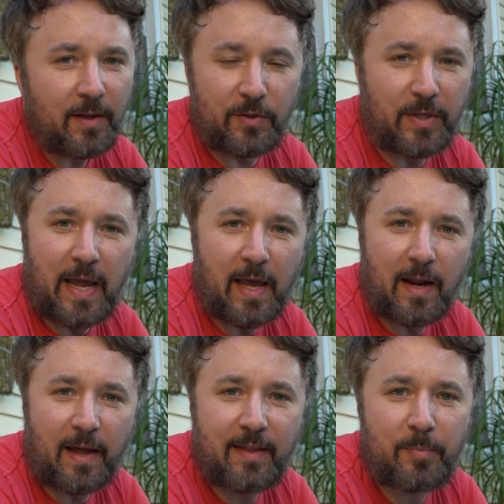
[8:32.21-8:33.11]
You
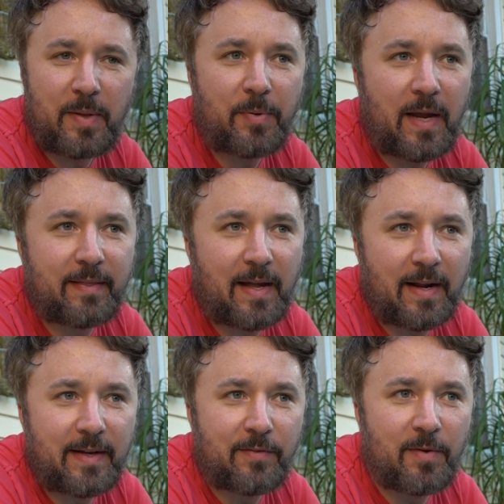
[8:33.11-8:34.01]
can't. I think people got that
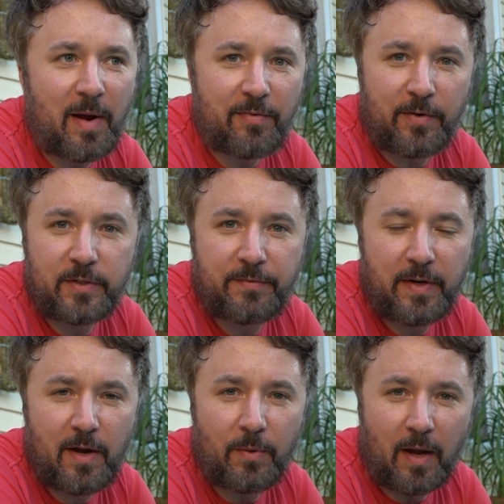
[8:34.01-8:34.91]
idea from my first
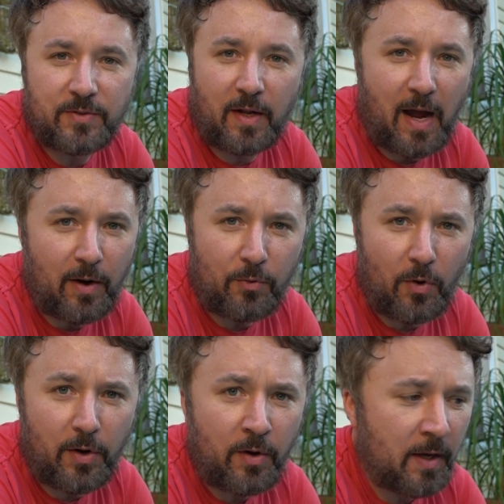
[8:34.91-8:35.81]
video when I was on Isle
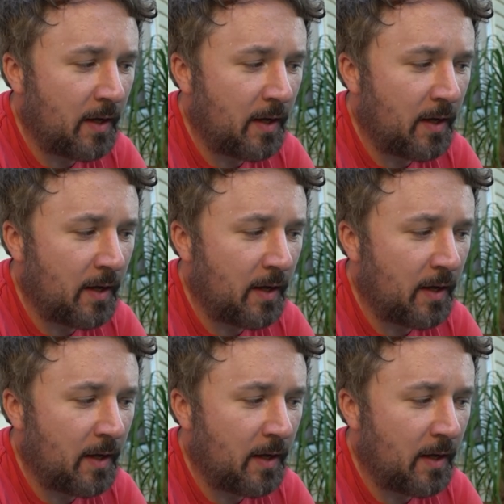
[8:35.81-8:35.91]
Royal.